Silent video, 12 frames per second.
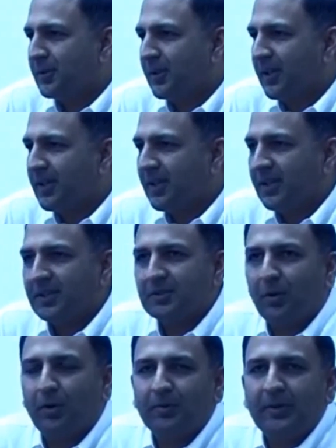right?
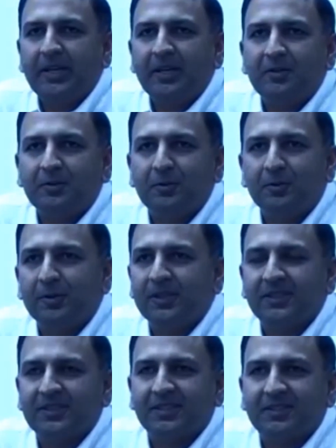So all we need to do
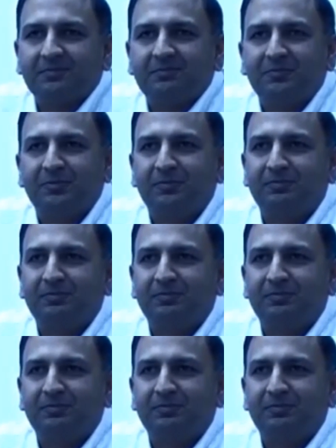is just,